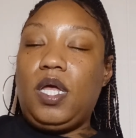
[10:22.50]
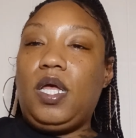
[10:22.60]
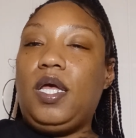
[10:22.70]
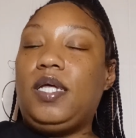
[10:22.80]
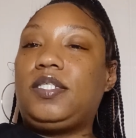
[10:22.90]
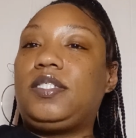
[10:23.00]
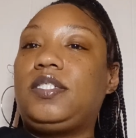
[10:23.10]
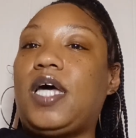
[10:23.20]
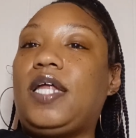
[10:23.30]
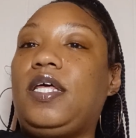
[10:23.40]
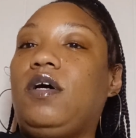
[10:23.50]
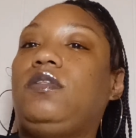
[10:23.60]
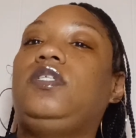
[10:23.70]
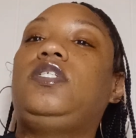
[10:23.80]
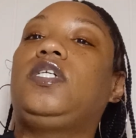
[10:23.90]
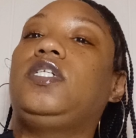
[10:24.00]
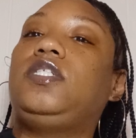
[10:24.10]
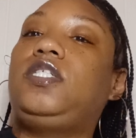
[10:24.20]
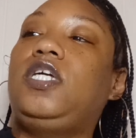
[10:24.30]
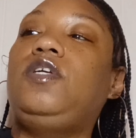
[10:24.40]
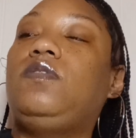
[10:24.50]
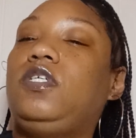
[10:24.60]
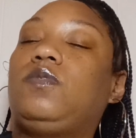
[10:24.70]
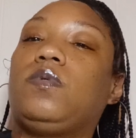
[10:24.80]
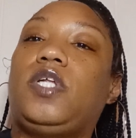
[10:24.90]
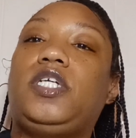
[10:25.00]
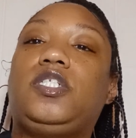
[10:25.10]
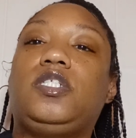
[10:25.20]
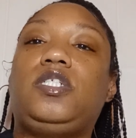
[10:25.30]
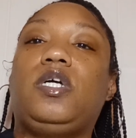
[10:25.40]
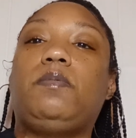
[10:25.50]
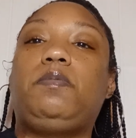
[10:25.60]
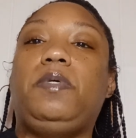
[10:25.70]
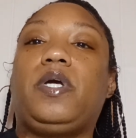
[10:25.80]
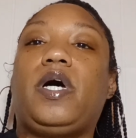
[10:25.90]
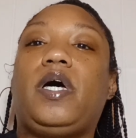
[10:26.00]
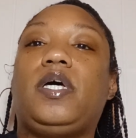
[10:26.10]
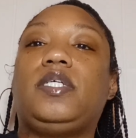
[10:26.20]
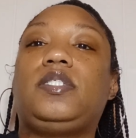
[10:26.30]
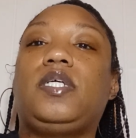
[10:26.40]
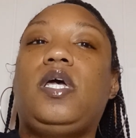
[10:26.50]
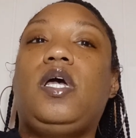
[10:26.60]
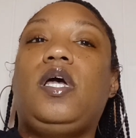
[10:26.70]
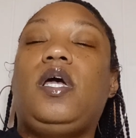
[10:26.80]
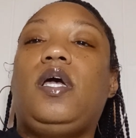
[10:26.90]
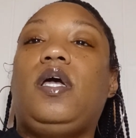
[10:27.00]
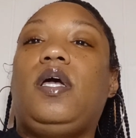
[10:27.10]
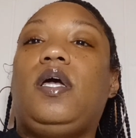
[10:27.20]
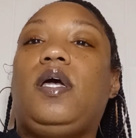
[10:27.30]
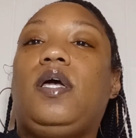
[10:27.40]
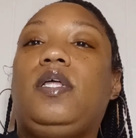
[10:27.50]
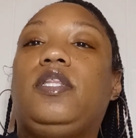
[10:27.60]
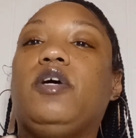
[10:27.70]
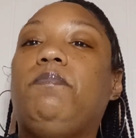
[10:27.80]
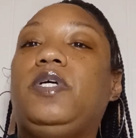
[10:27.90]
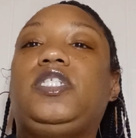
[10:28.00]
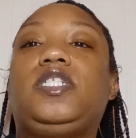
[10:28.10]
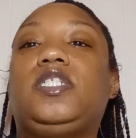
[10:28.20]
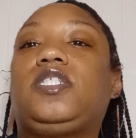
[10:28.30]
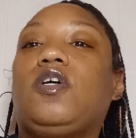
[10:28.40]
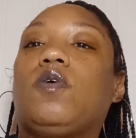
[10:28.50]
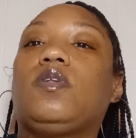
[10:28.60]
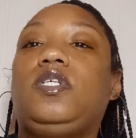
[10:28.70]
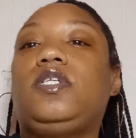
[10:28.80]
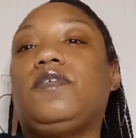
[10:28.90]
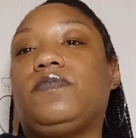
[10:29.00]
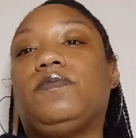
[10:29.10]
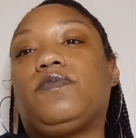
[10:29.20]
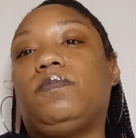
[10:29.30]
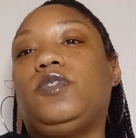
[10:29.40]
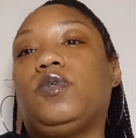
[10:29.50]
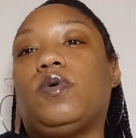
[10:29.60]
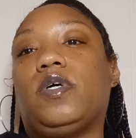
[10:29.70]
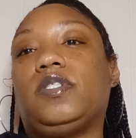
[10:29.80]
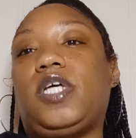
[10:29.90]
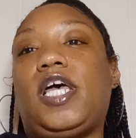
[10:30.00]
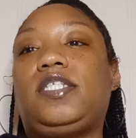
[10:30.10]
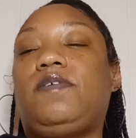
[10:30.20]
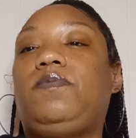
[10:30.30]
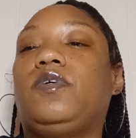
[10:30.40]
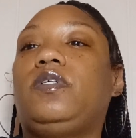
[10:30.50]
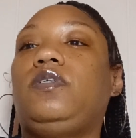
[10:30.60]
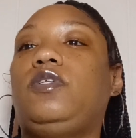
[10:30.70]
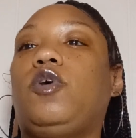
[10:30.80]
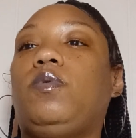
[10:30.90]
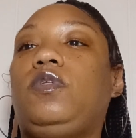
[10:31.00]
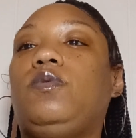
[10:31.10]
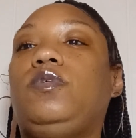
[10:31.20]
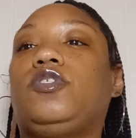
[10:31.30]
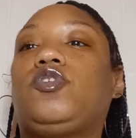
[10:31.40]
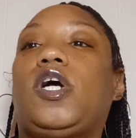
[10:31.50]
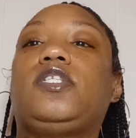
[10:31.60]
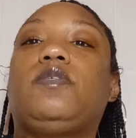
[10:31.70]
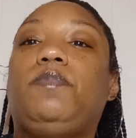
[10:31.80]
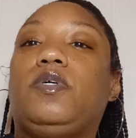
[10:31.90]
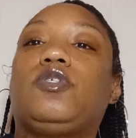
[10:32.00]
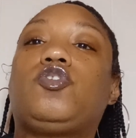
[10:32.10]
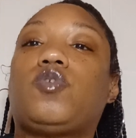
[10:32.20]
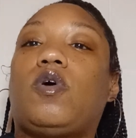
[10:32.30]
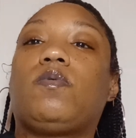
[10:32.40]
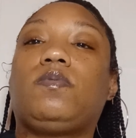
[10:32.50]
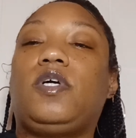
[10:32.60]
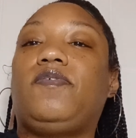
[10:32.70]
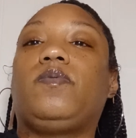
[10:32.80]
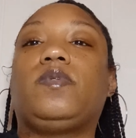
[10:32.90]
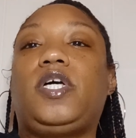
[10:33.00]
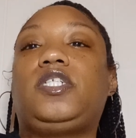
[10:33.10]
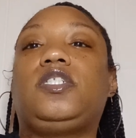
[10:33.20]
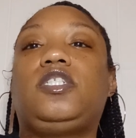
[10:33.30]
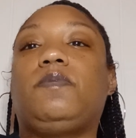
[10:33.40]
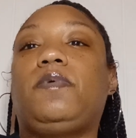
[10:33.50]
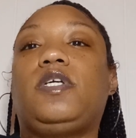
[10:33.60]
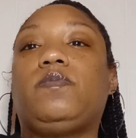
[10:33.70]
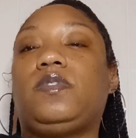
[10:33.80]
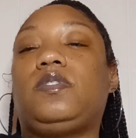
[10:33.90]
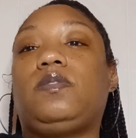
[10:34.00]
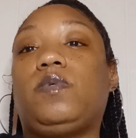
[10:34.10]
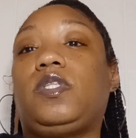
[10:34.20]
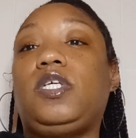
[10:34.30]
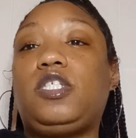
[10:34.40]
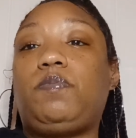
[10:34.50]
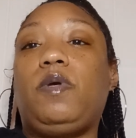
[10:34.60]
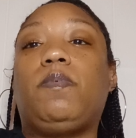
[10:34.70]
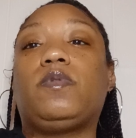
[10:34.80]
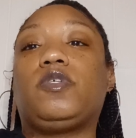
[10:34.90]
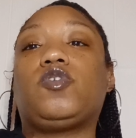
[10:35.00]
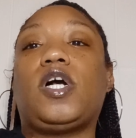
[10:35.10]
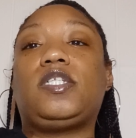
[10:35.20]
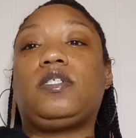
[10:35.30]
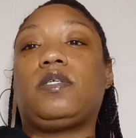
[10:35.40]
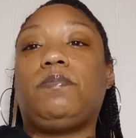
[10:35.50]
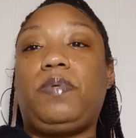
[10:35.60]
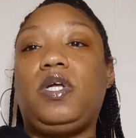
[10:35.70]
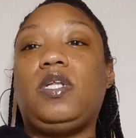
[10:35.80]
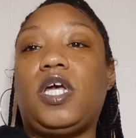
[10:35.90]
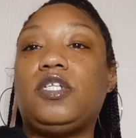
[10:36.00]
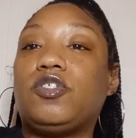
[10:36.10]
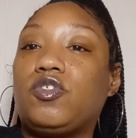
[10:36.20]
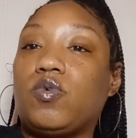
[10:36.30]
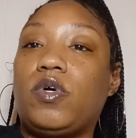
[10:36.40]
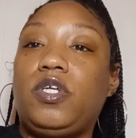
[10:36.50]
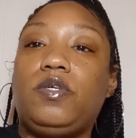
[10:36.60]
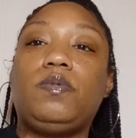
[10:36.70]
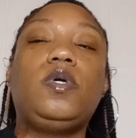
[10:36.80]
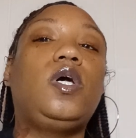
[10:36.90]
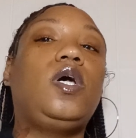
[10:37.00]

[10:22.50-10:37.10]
It's not healthy to continue these relationships because their mission is totally different from yours. As if you're, you know, with you, you're trying to build a strong, loving relationship. And it, with these people, they're trying to compete and destroy you